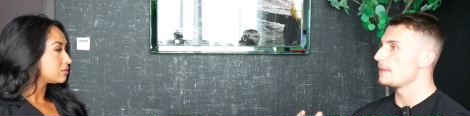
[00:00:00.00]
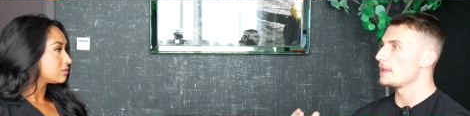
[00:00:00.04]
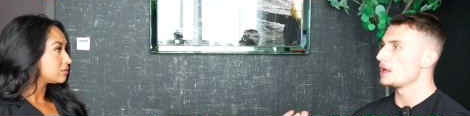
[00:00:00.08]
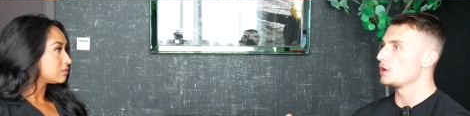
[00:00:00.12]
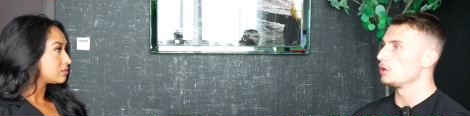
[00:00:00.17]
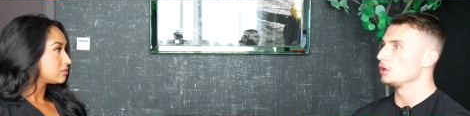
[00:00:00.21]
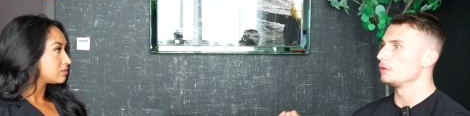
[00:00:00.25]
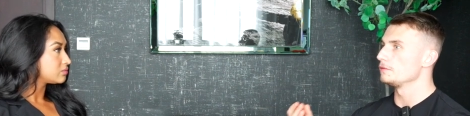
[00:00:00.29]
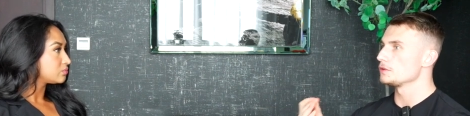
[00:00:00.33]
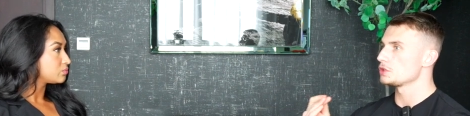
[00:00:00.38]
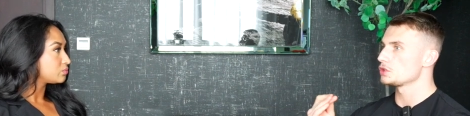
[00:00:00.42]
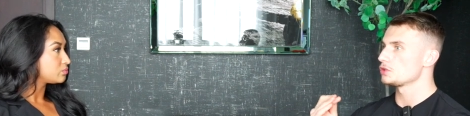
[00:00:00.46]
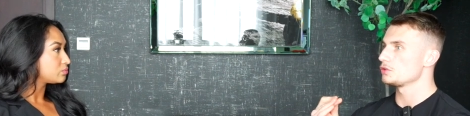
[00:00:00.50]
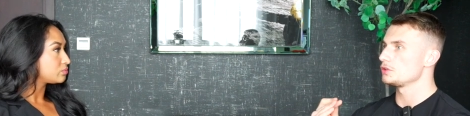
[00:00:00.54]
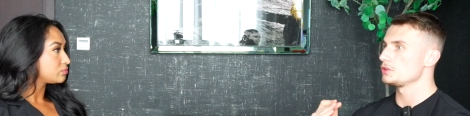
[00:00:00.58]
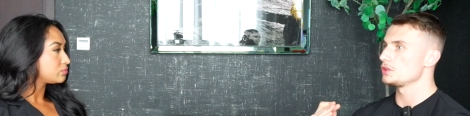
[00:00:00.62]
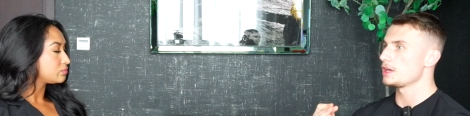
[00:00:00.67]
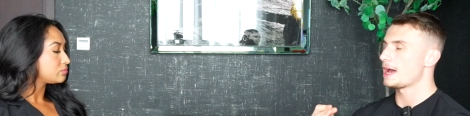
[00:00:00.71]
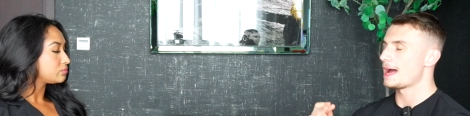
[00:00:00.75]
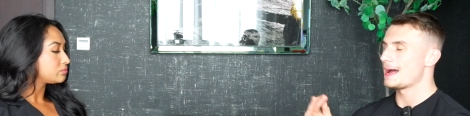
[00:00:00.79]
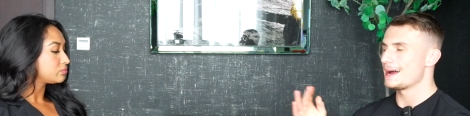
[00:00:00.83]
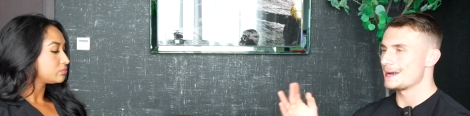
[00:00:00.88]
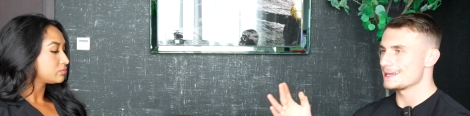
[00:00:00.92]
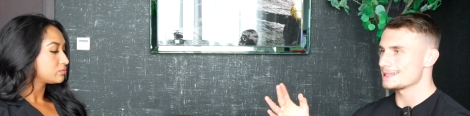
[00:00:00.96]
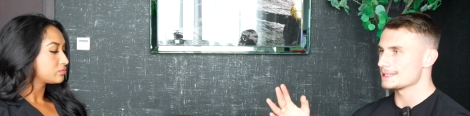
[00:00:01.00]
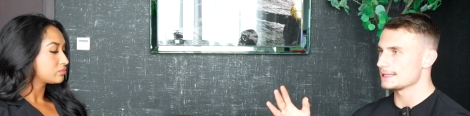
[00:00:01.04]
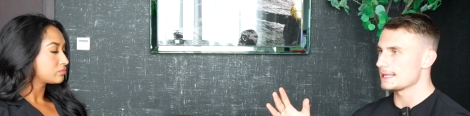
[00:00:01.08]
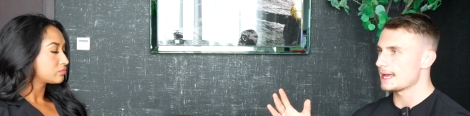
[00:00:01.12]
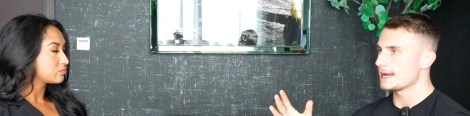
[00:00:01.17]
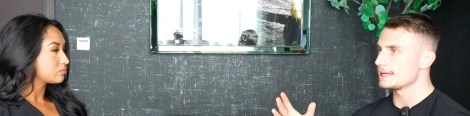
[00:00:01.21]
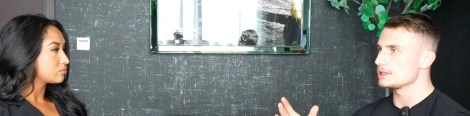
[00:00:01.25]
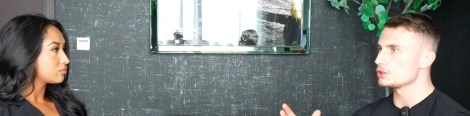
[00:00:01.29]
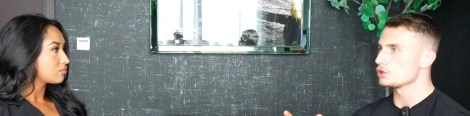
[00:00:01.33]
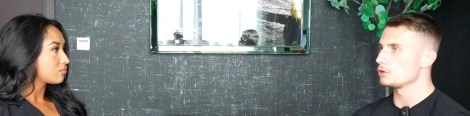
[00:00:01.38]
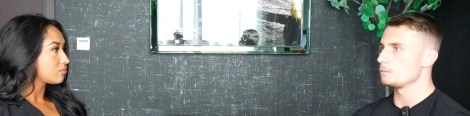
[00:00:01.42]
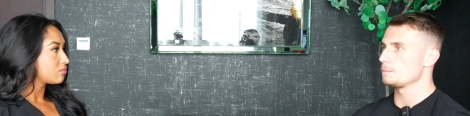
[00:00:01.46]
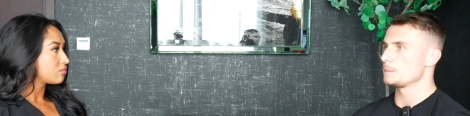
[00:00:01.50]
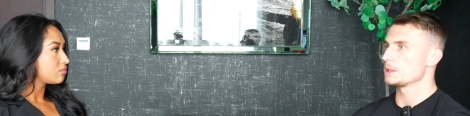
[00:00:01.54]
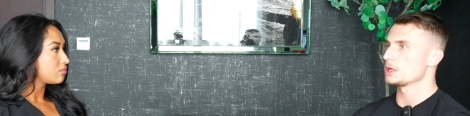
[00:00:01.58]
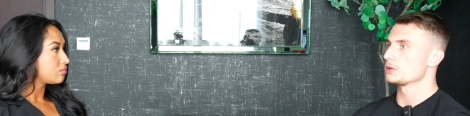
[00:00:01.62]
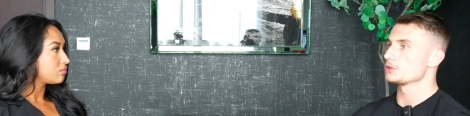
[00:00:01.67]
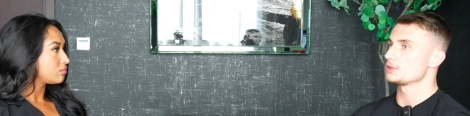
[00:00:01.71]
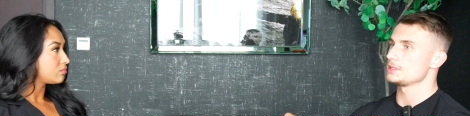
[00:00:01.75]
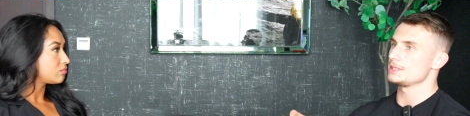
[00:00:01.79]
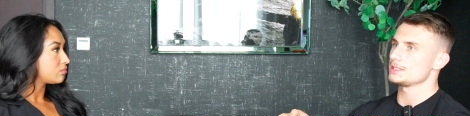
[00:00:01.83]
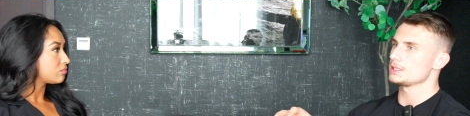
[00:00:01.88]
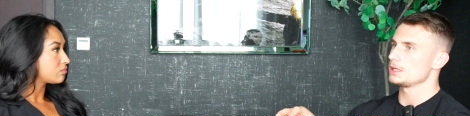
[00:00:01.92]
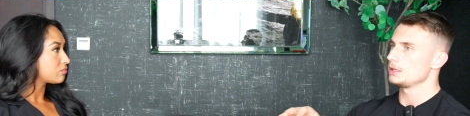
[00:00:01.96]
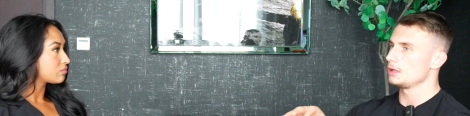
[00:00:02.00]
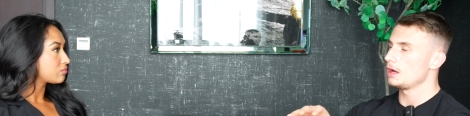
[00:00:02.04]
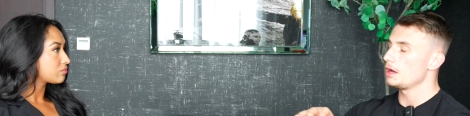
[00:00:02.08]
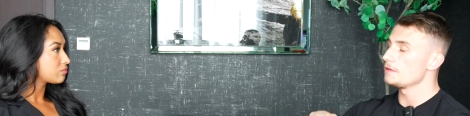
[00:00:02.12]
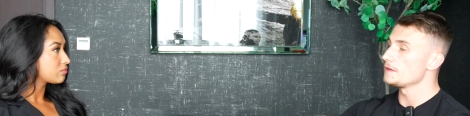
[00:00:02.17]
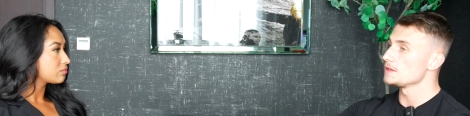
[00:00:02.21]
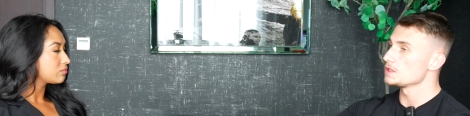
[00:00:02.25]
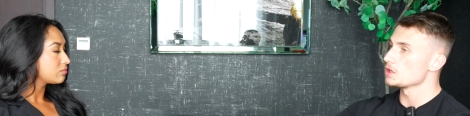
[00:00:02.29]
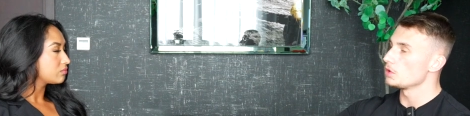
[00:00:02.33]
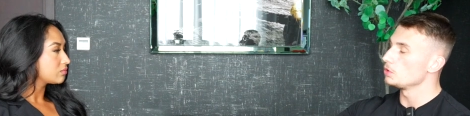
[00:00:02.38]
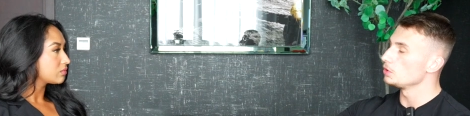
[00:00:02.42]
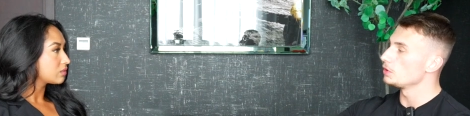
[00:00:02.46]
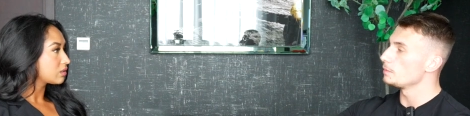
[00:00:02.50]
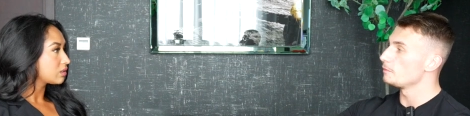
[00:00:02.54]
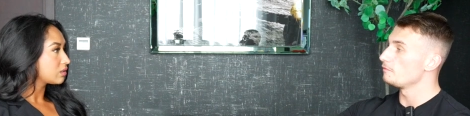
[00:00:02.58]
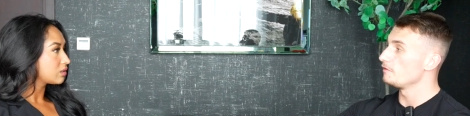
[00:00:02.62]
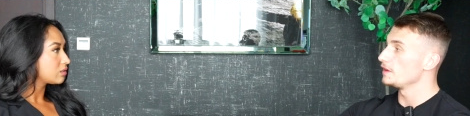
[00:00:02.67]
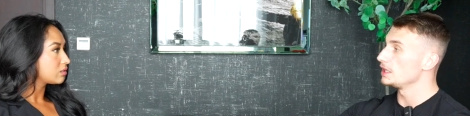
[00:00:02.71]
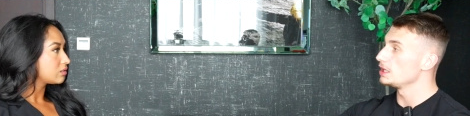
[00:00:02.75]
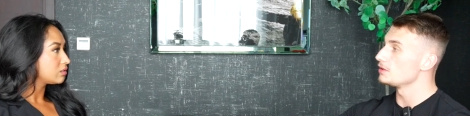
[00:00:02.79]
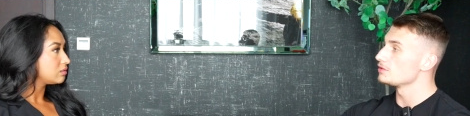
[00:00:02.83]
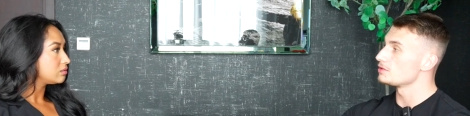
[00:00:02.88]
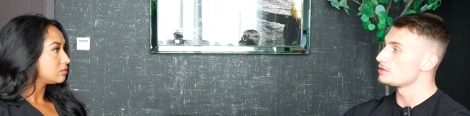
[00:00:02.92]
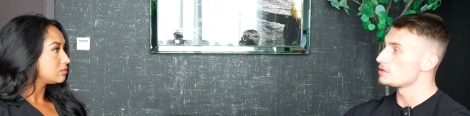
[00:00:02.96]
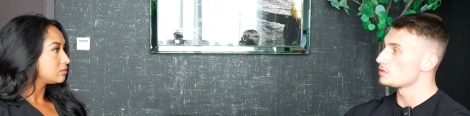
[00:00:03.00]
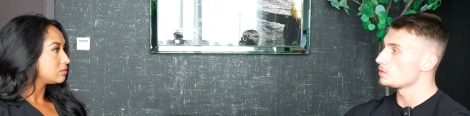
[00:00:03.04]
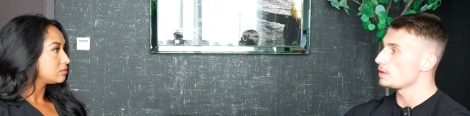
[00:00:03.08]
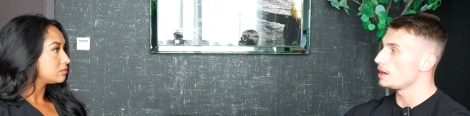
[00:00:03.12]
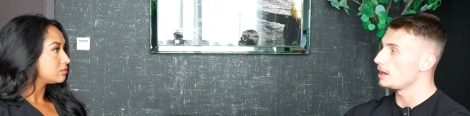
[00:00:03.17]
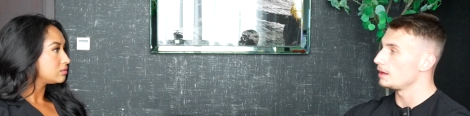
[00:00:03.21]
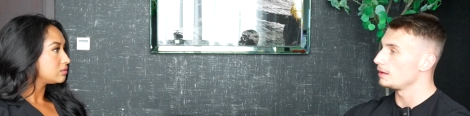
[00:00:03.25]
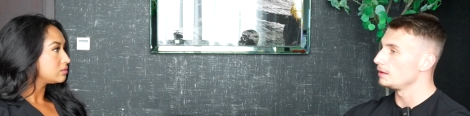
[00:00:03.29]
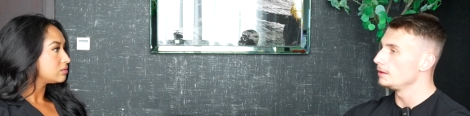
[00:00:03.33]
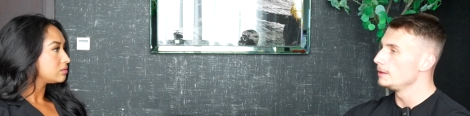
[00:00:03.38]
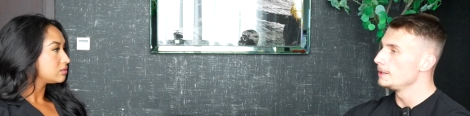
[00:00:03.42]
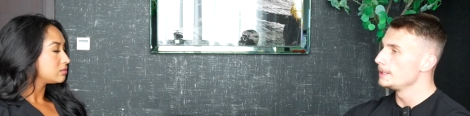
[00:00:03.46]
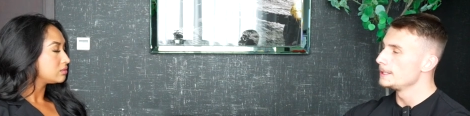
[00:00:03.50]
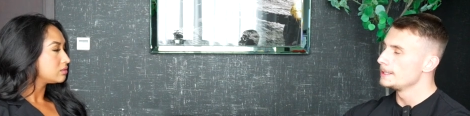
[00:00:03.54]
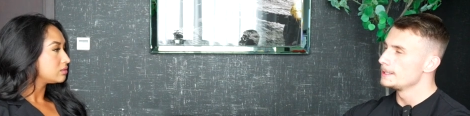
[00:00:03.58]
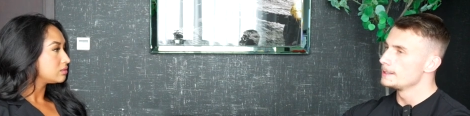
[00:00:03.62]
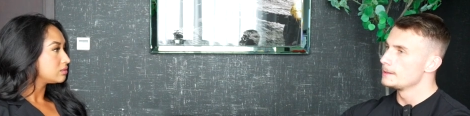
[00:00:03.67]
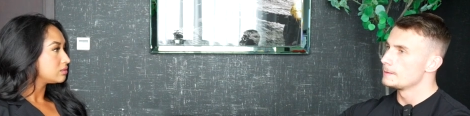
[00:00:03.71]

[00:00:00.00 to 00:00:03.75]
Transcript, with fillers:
Speaker 1: and then all of a sudden your eyes light up, because these, a lot of these older villas as well,